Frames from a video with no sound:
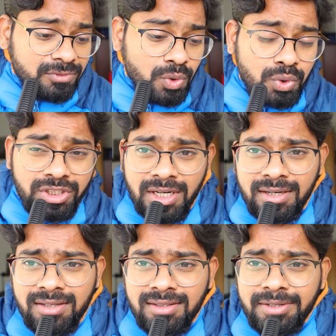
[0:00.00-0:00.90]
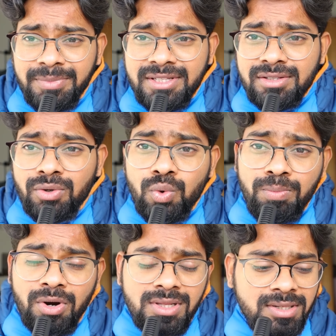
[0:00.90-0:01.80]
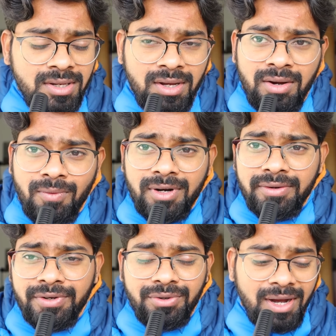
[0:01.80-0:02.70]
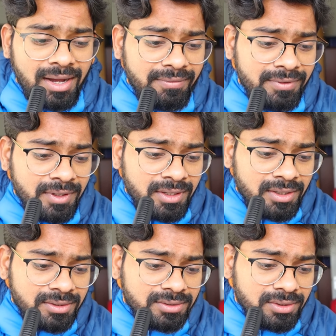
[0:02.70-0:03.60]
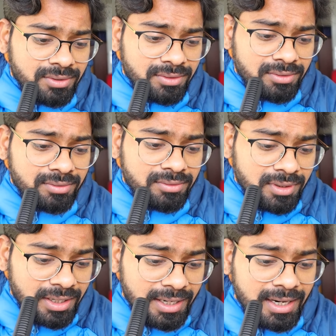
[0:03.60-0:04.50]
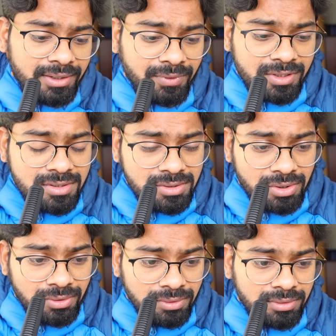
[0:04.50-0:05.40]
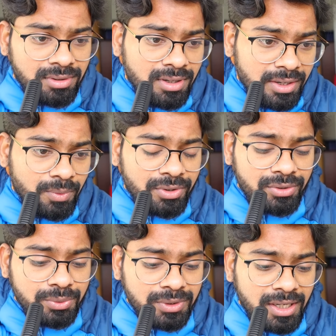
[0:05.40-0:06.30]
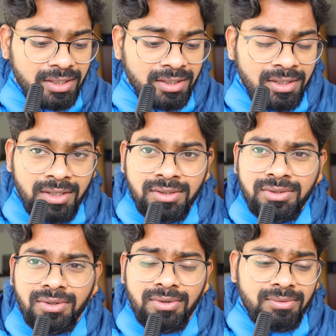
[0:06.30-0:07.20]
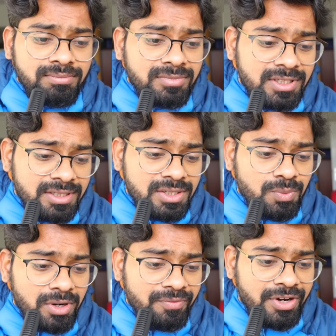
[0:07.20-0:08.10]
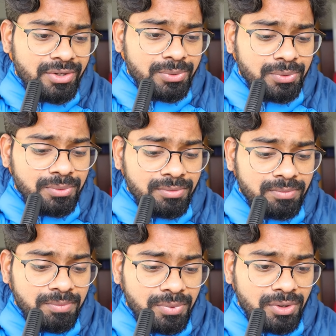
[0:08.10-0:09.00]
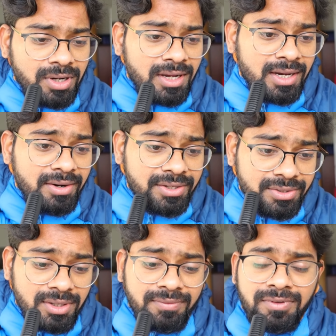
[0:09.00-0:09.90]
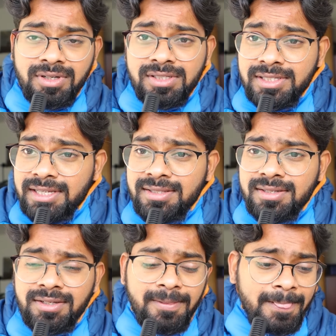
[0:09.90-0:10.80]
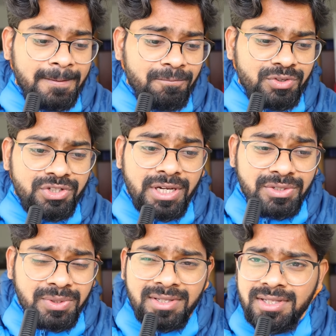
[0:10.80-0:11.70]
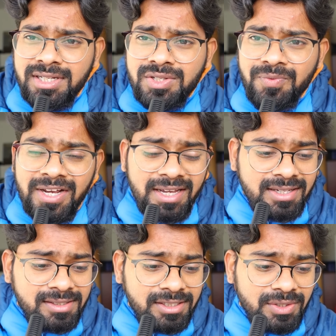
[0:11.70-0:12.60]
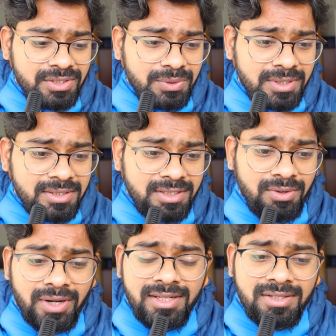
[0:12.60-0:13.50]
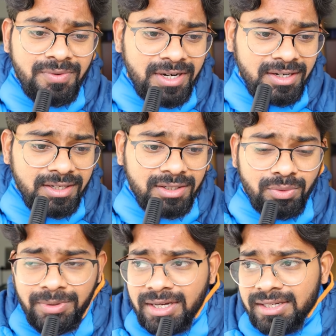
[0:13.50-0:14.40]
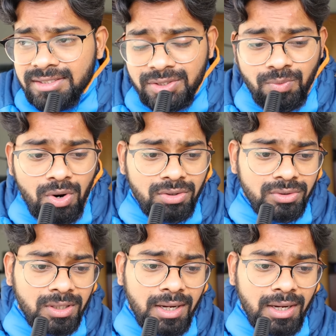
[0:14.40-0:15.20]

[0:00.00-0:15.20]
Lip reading: Gutscheine, that means the coupons, whatever you have. So I had one, so I want to do that. So this is one way to book and reserve Sixt, which, as you can see, it's very easy. As you can see, okay, it's very near to me. I can just walk to the